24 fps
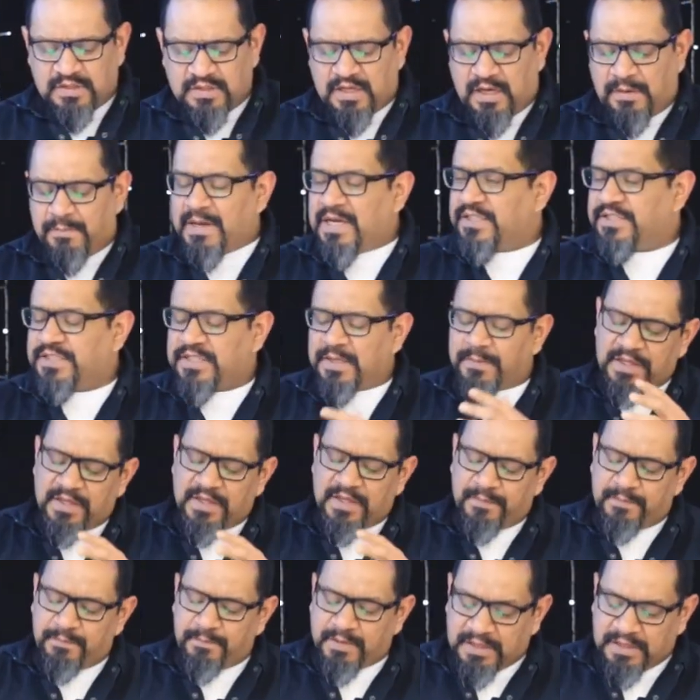among some of the
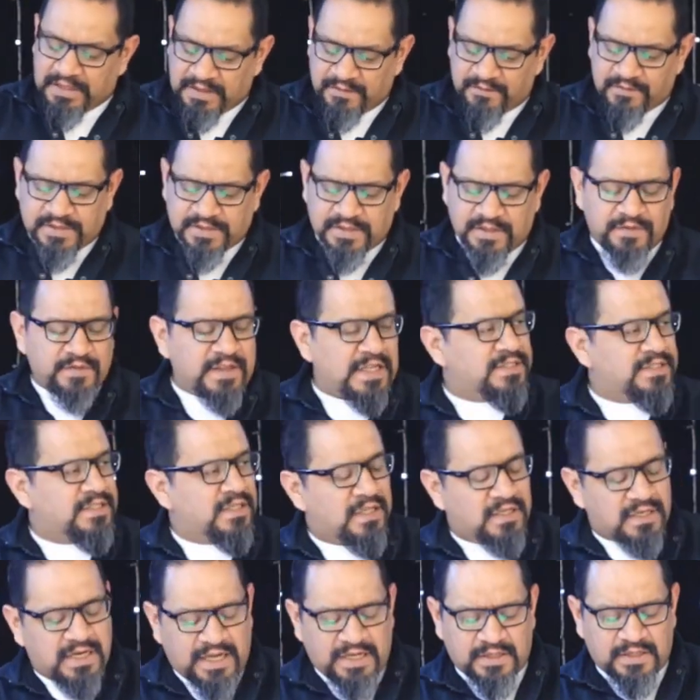believers in
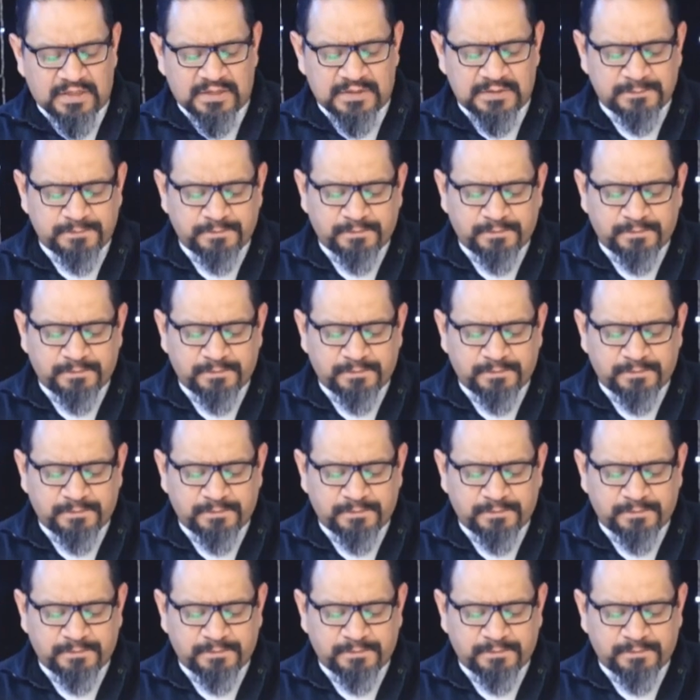Thessalonica.